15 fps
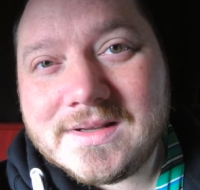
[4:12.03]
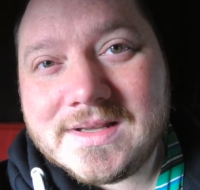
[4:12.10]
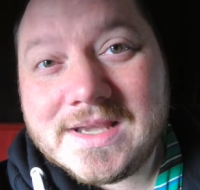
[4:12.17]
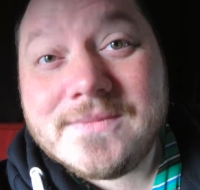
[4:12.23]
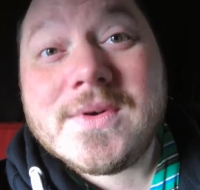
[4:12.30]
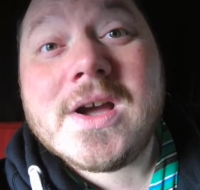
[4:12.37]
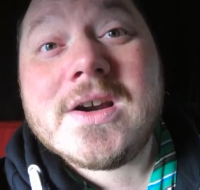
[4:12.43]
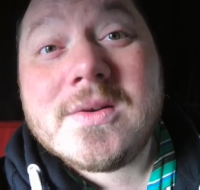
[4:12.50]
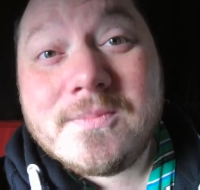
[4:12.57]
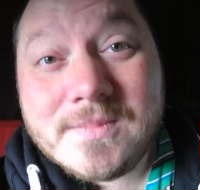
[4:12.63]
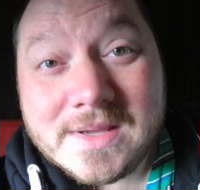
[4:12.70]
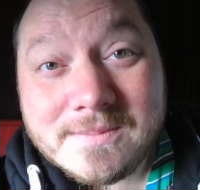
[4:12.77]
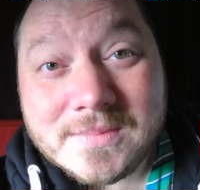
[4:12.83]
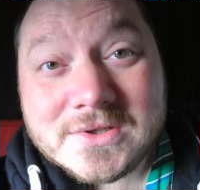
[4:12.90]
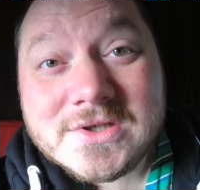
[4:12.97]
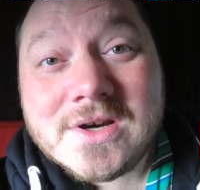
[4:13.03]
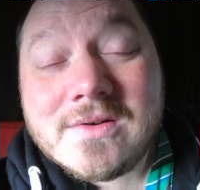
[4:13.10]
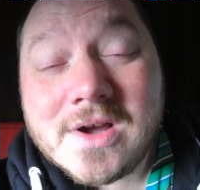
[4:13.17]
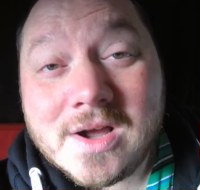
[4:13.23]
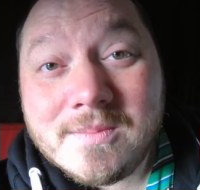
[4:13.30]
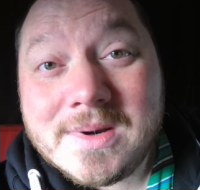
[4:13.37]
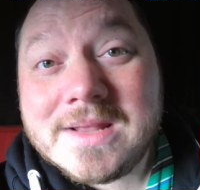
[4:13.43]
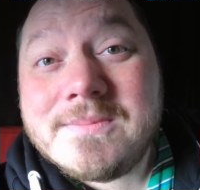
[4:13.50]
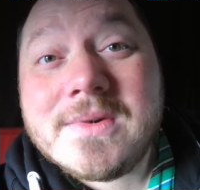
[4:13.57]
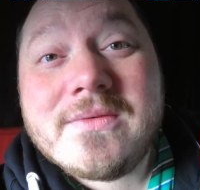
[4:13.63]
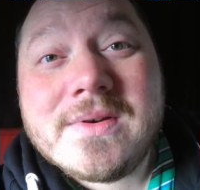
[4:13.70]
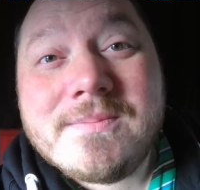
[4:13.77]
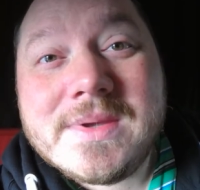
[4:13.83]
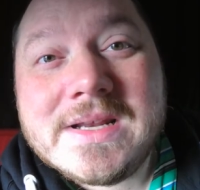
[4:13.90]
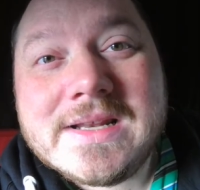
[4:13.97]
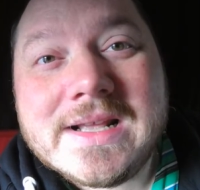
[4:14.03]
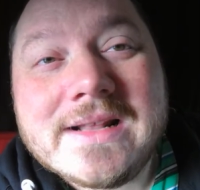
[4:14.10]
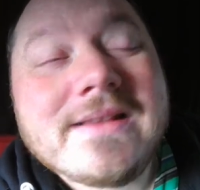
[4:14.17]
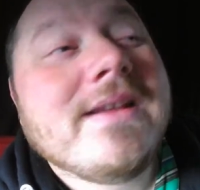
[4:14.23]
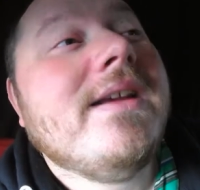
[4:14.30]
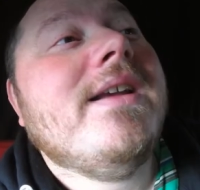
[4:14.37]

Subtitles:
If other people show up, let me repeat that.